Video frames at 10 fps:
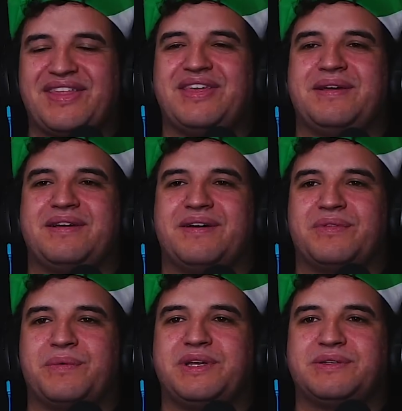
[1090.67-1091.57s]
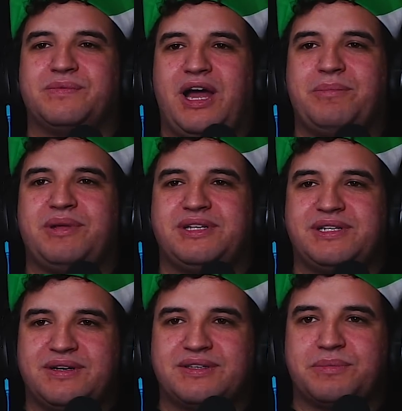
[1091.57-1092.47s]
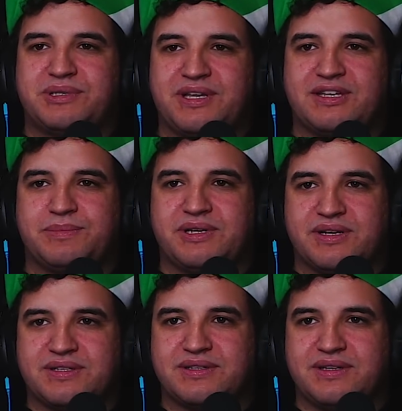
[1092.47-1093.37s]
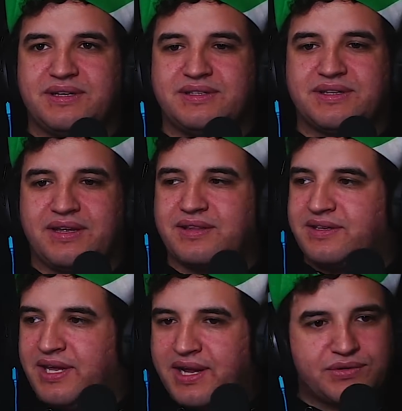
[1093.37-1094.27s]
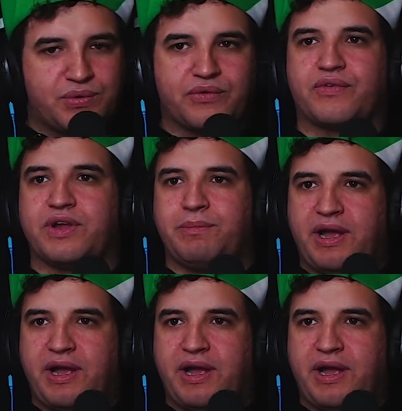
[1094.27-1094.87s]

I think the reason why BGL is upset is because he's like, the tickets were free.